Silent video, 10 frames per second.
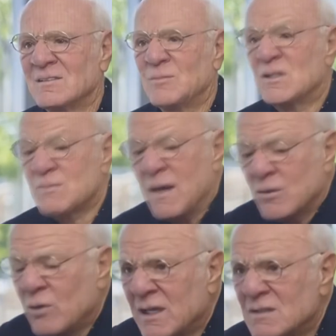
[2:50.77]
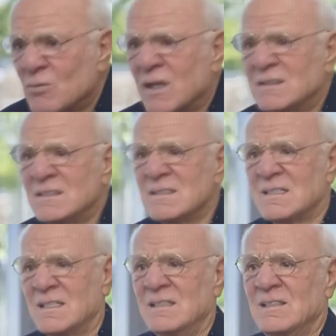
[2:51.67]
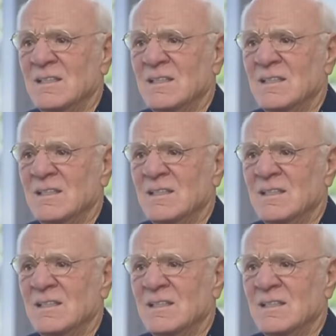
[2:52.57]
Because, by the way, what I didn't say